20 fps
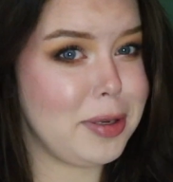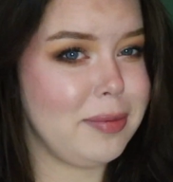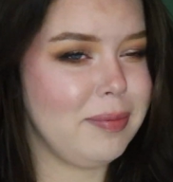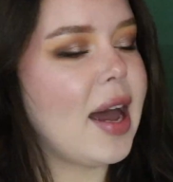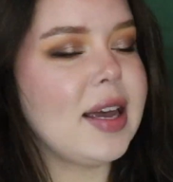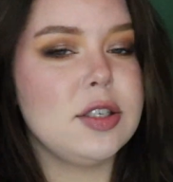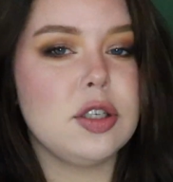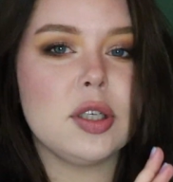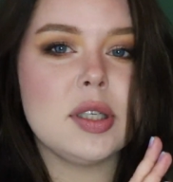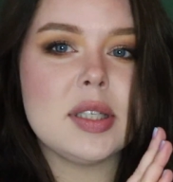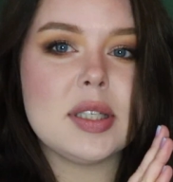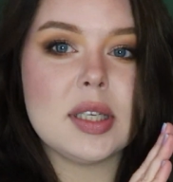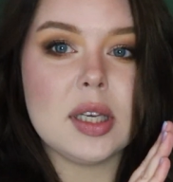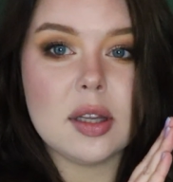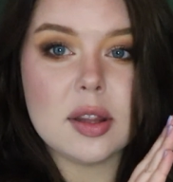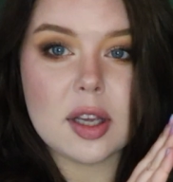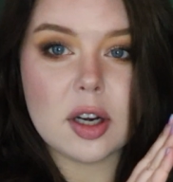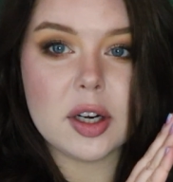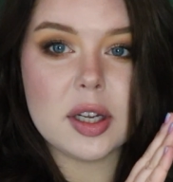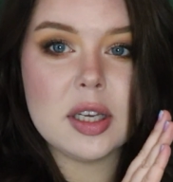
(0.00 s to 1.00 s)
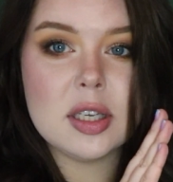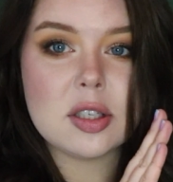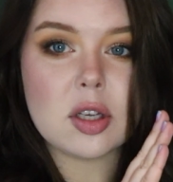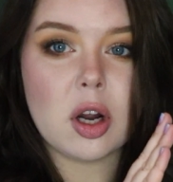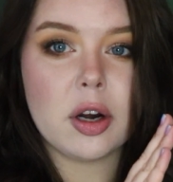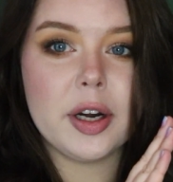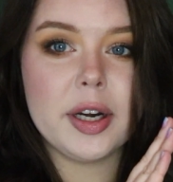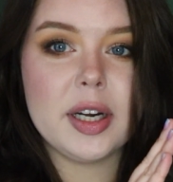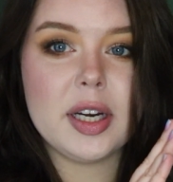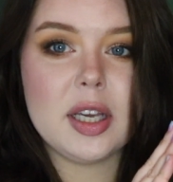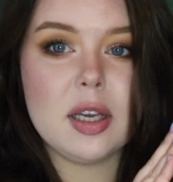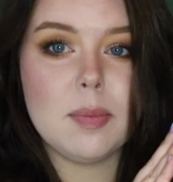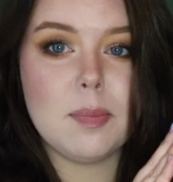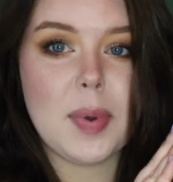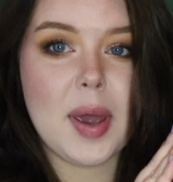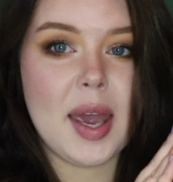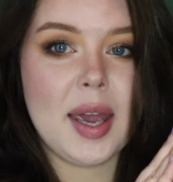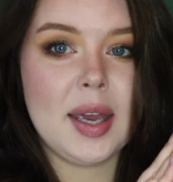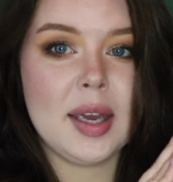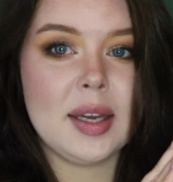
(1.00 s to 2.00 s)
As you can see, there is already
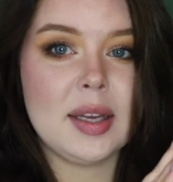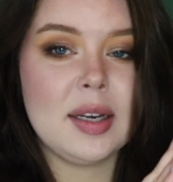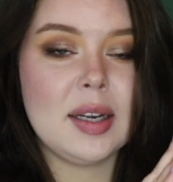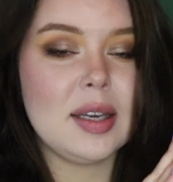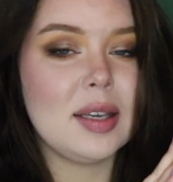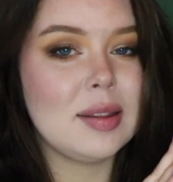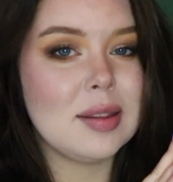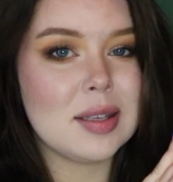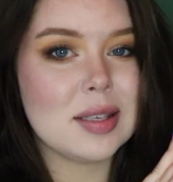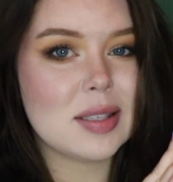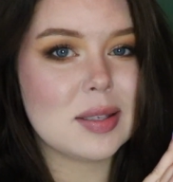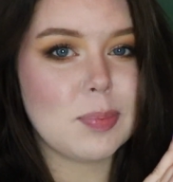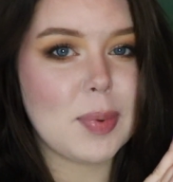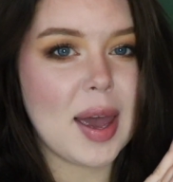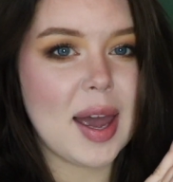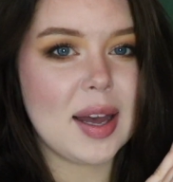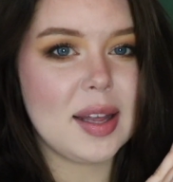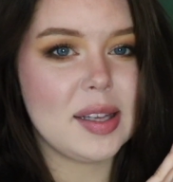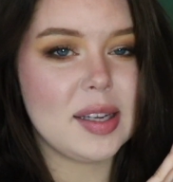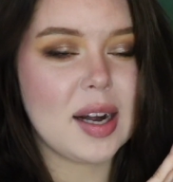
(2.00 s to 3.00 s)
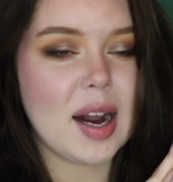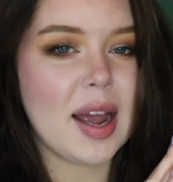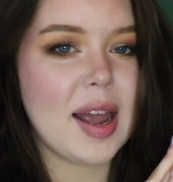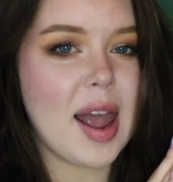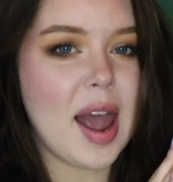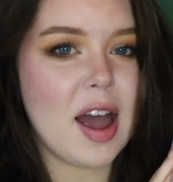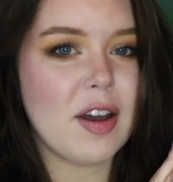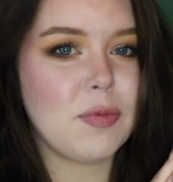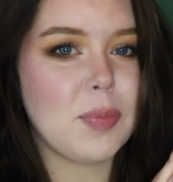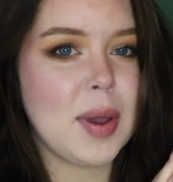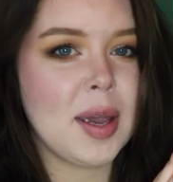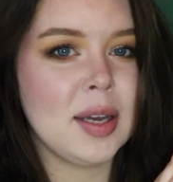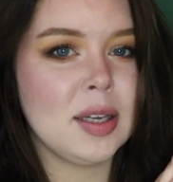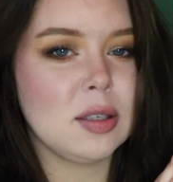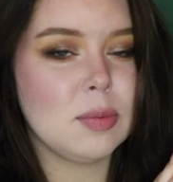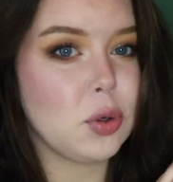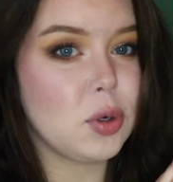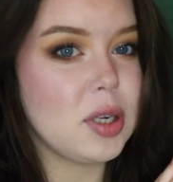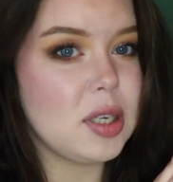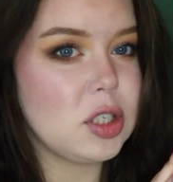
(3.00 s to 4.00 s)
pan in this palette. I have
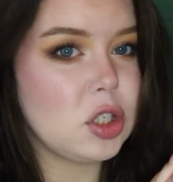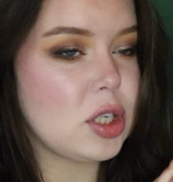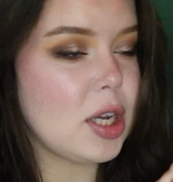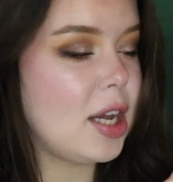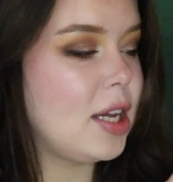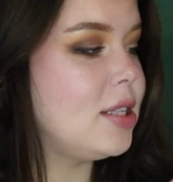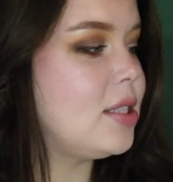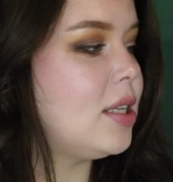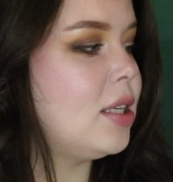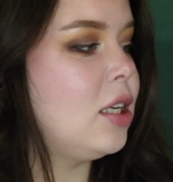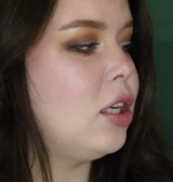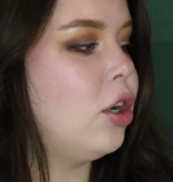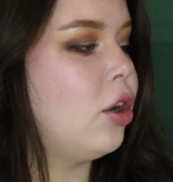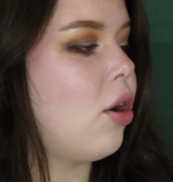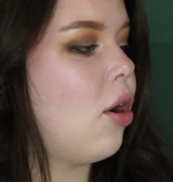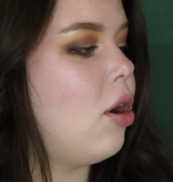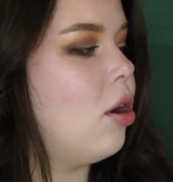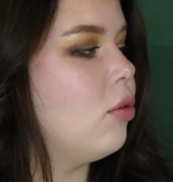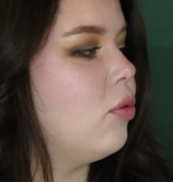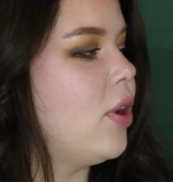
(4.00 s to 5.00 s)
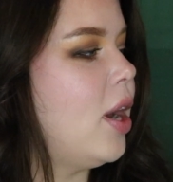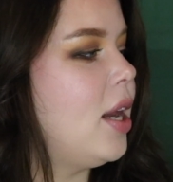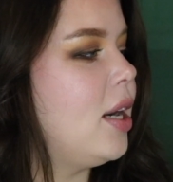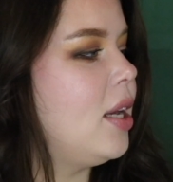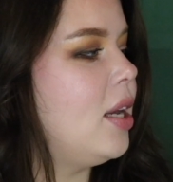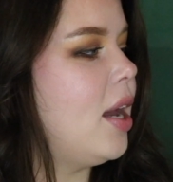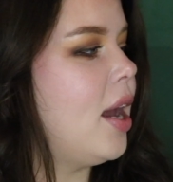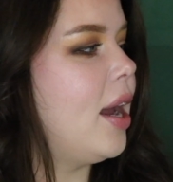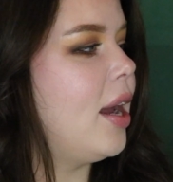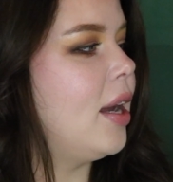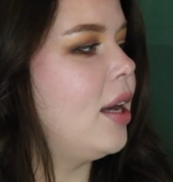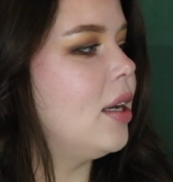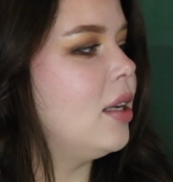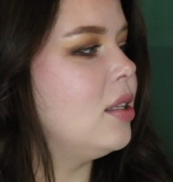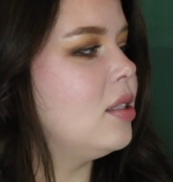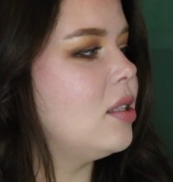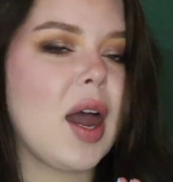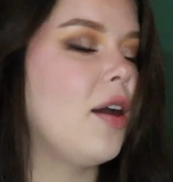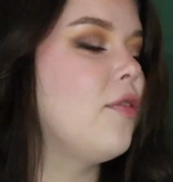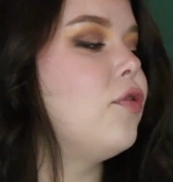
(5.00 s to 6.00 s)
panned 3 shades in here already,
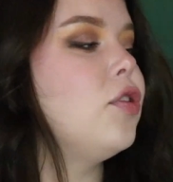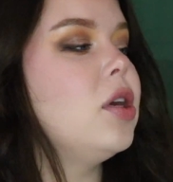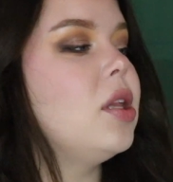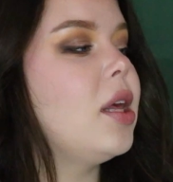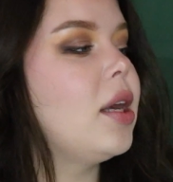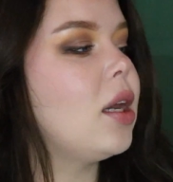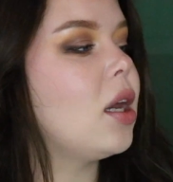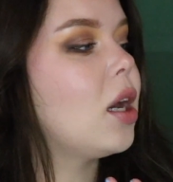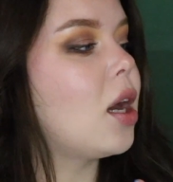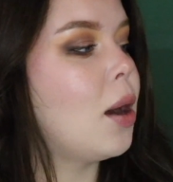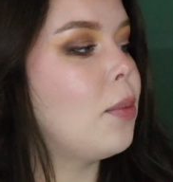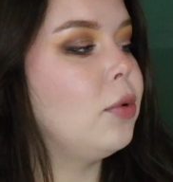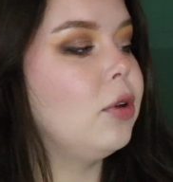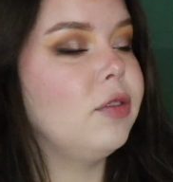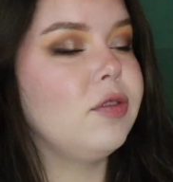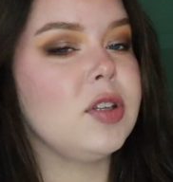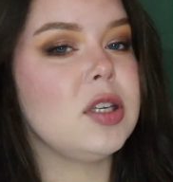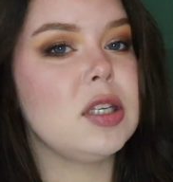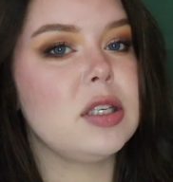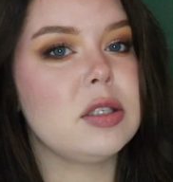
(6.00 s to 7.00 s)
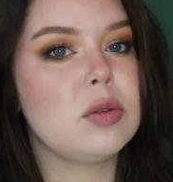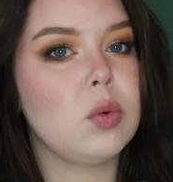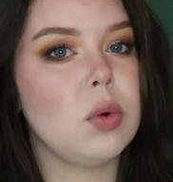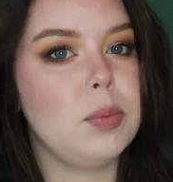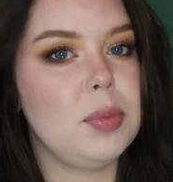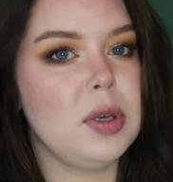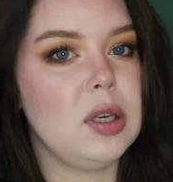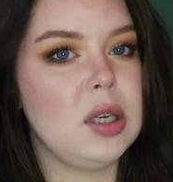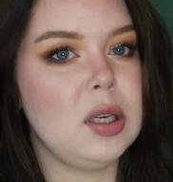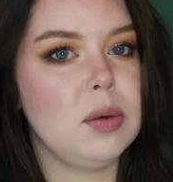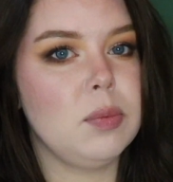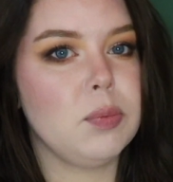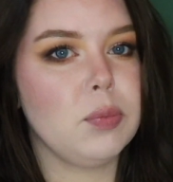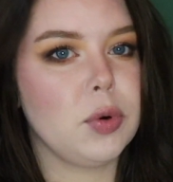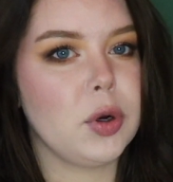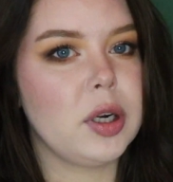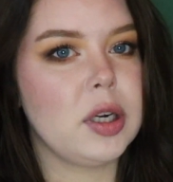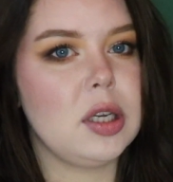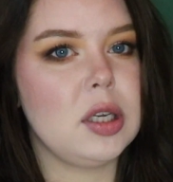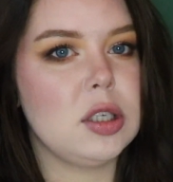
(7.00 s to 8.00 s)
and I feel like a couple of these will be
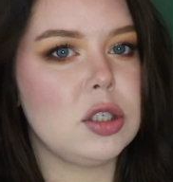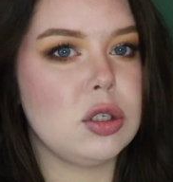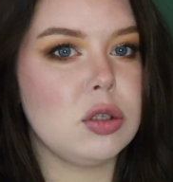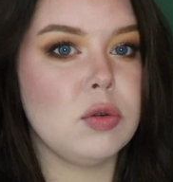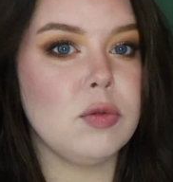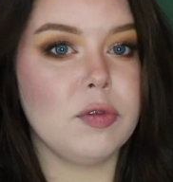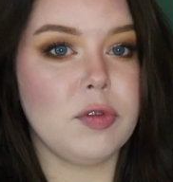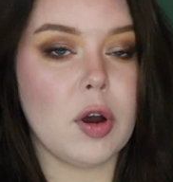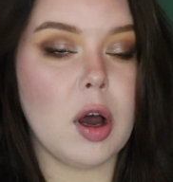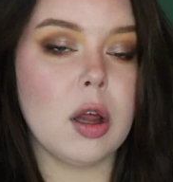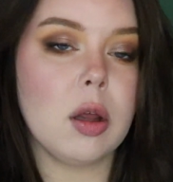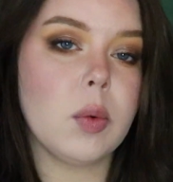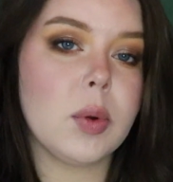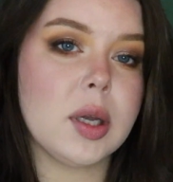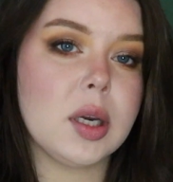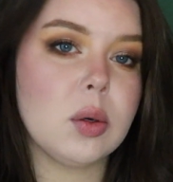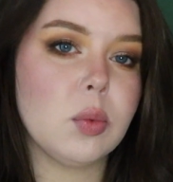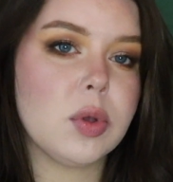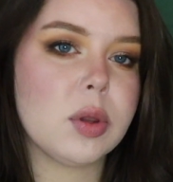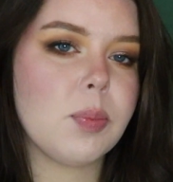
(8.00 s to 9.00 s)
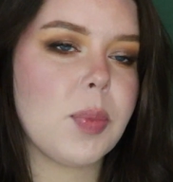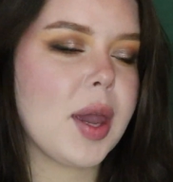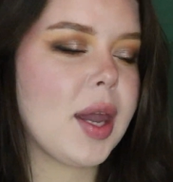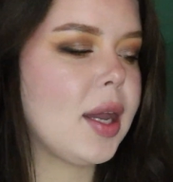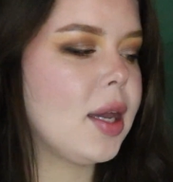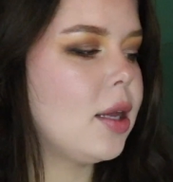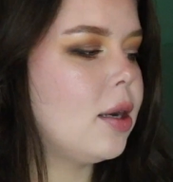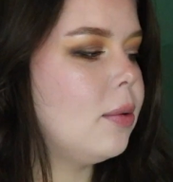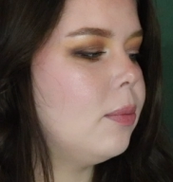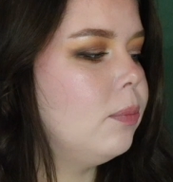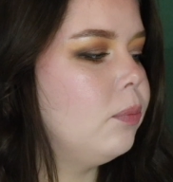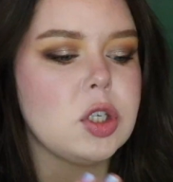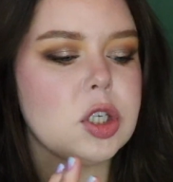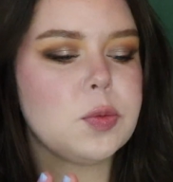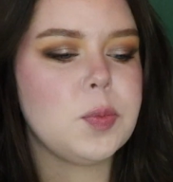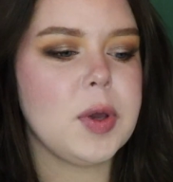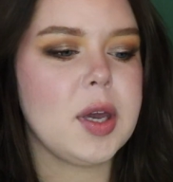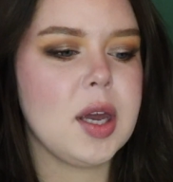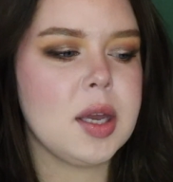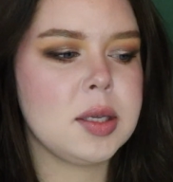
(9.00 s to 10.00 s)
pretty soon following with pan,
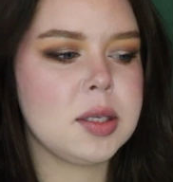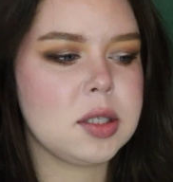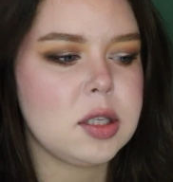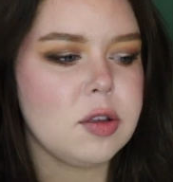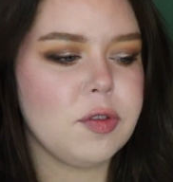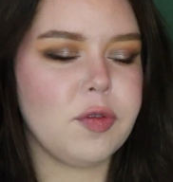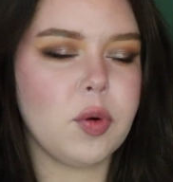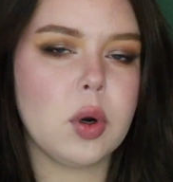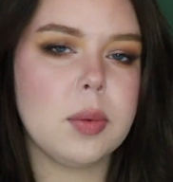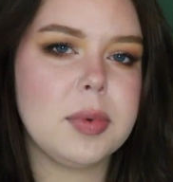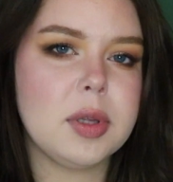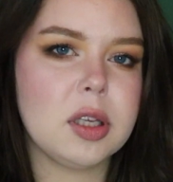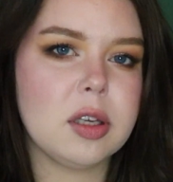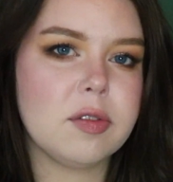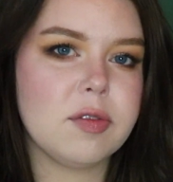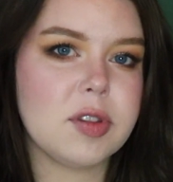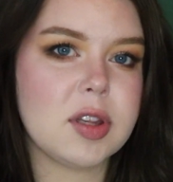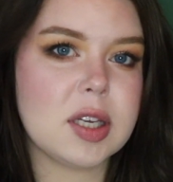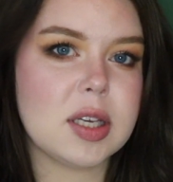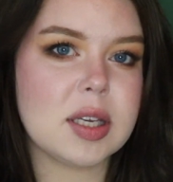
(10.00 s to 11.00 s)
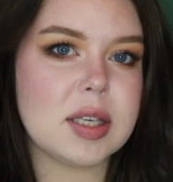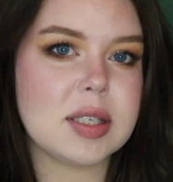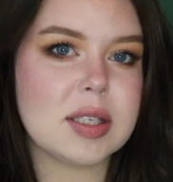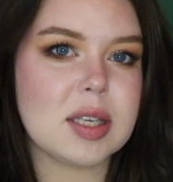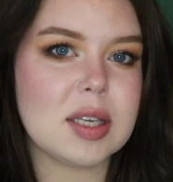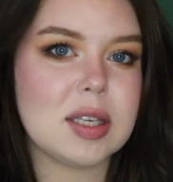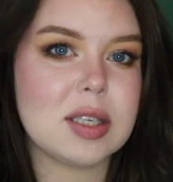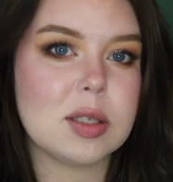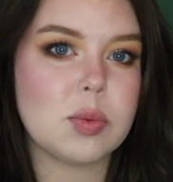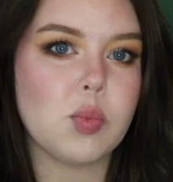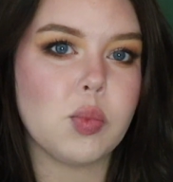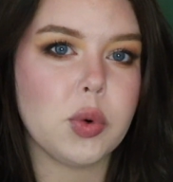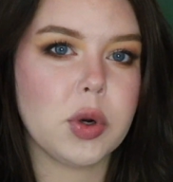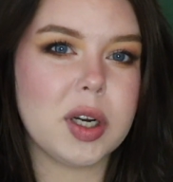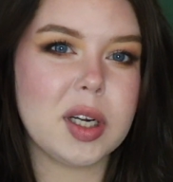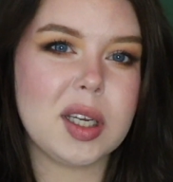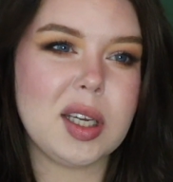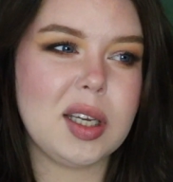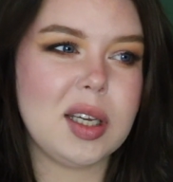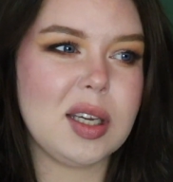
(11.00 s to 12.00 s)
just because the formula of this is
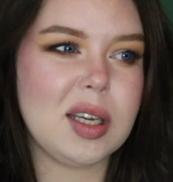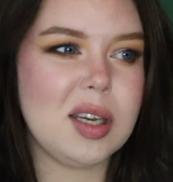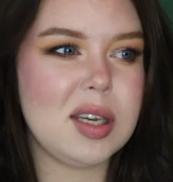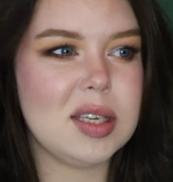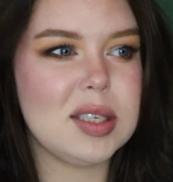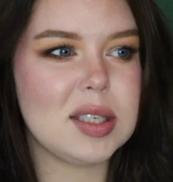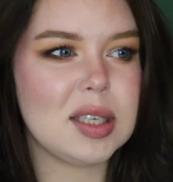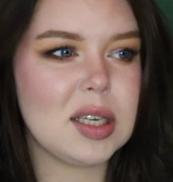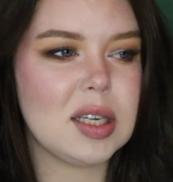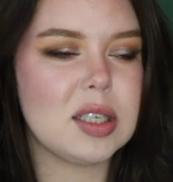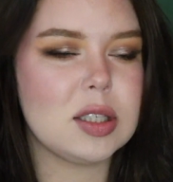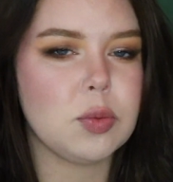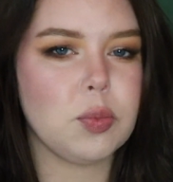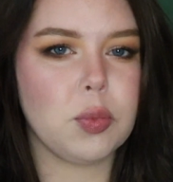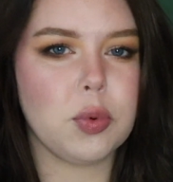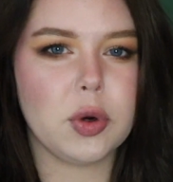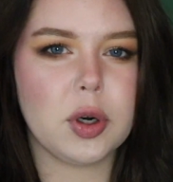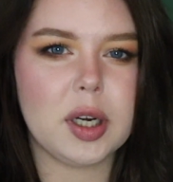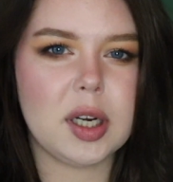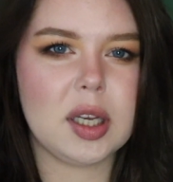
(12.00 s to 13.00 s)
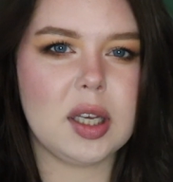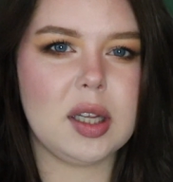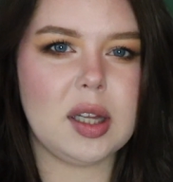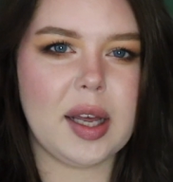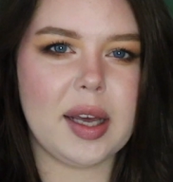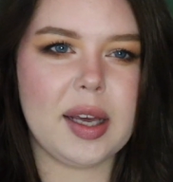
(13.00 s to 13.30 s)
pretty easy. It's pretty